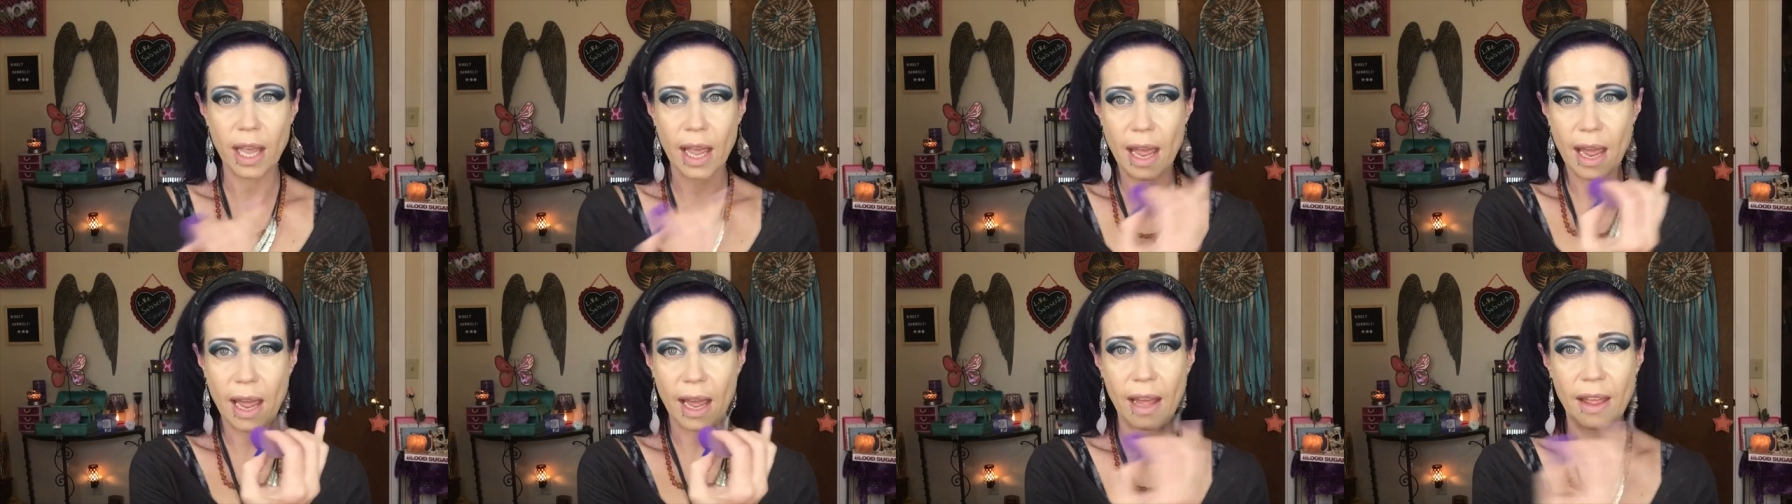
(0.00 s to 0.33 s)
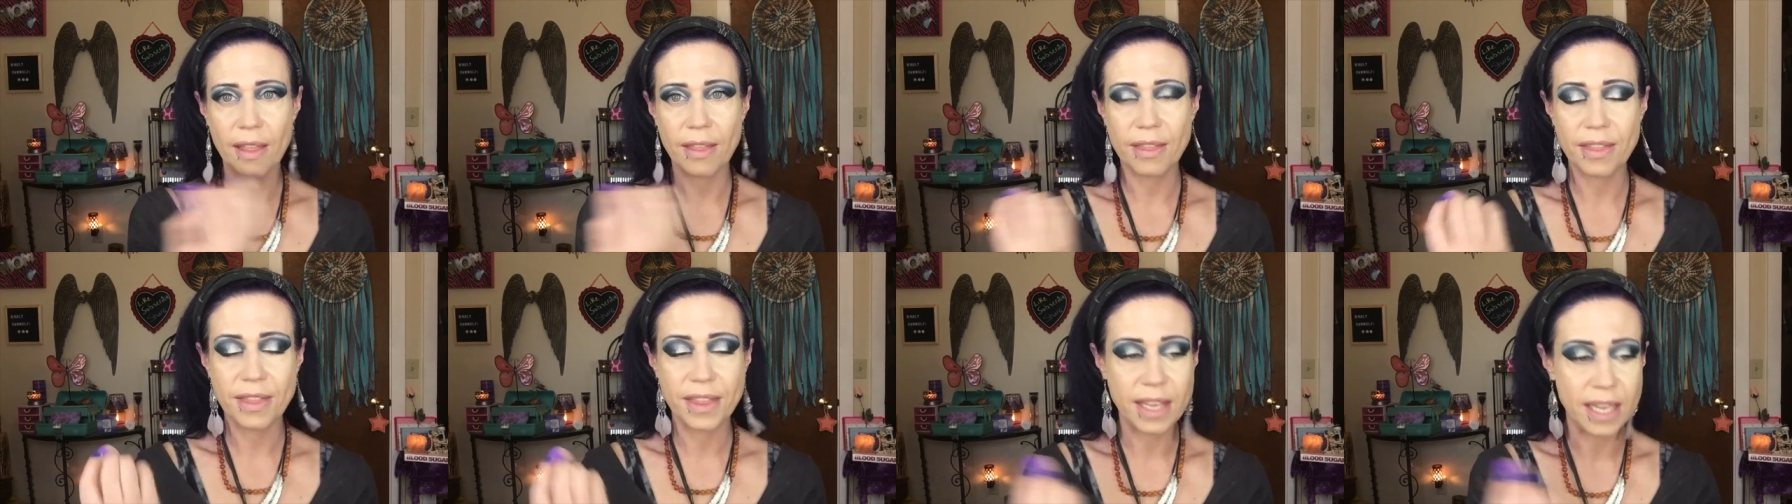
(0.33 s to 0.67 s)

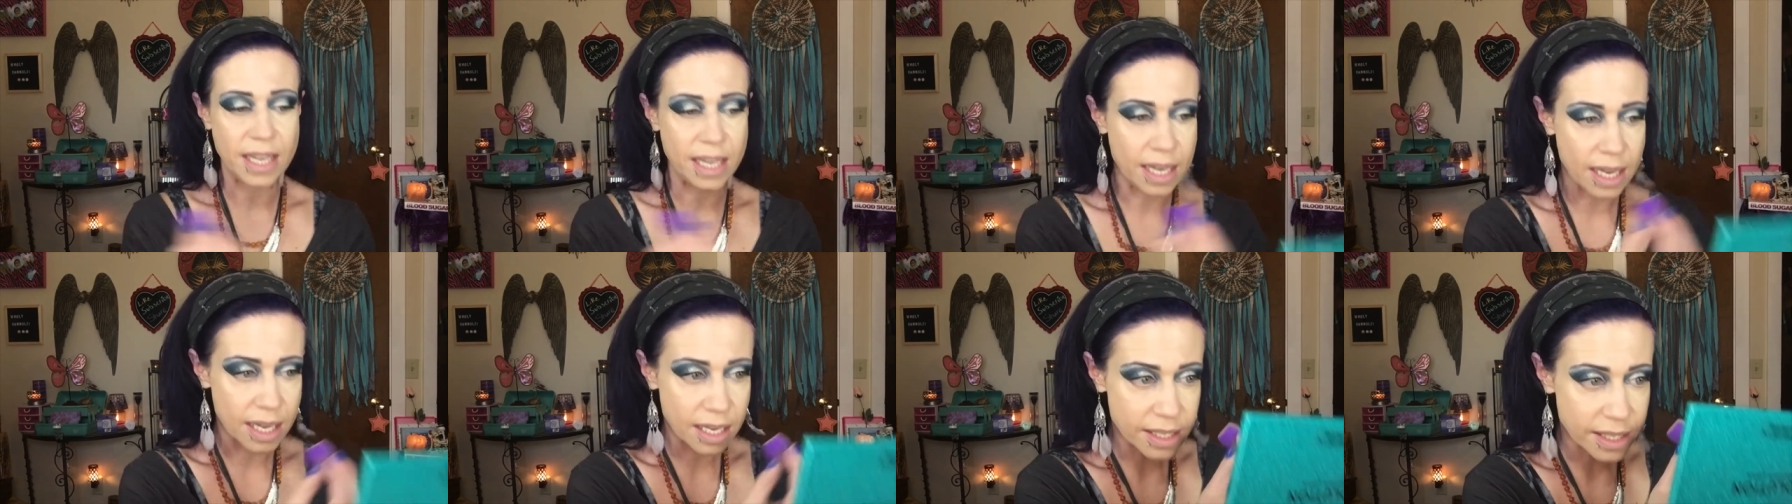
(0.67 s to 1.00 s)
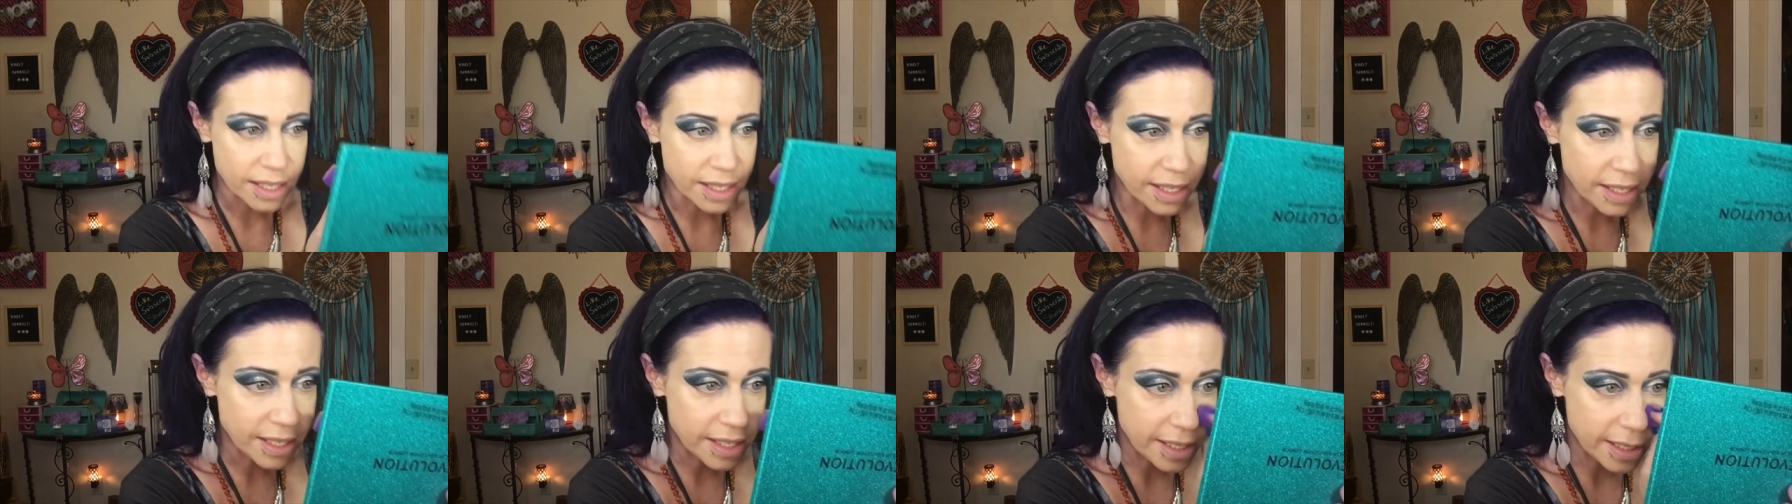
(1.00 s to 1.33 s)
at the
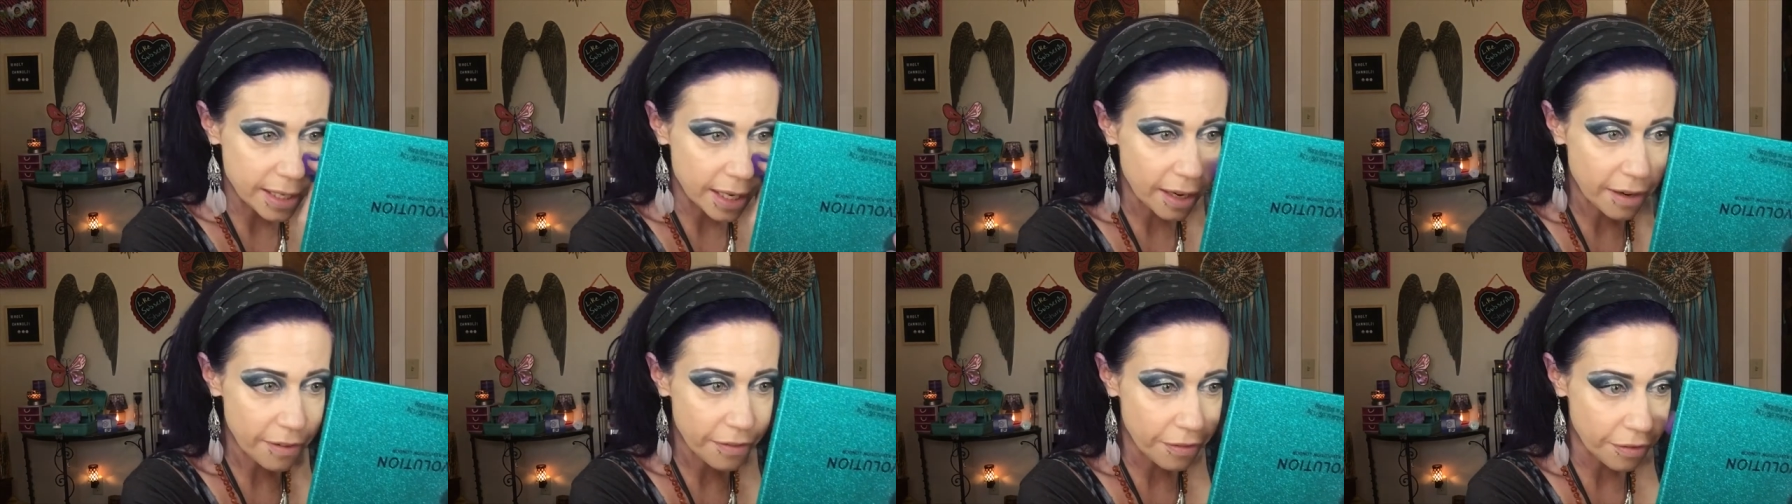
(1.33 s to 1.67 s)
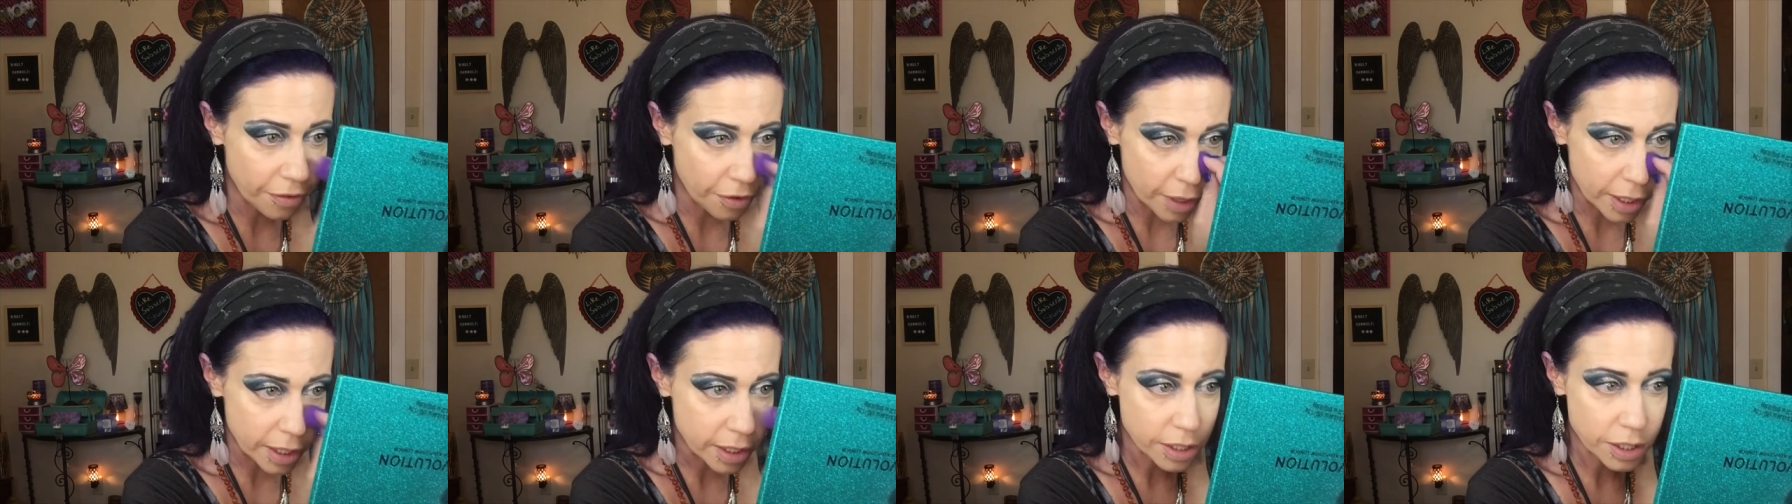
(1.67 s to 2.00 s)

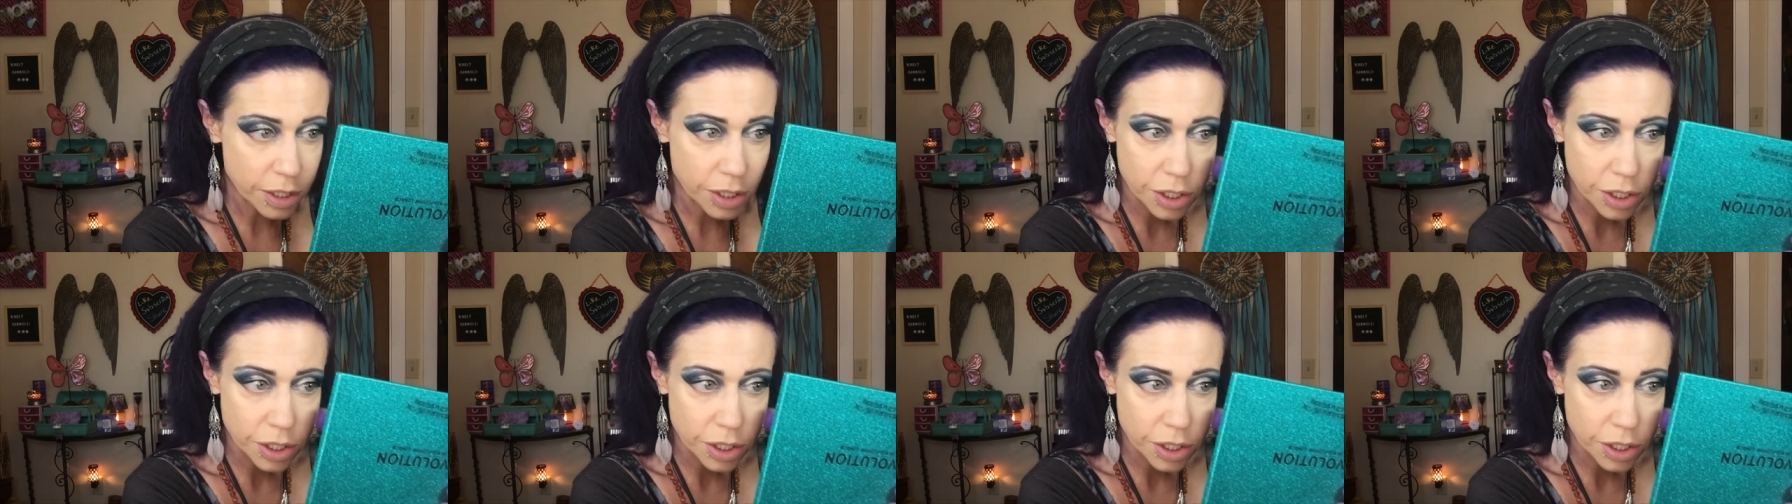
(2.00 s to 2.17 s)
difference.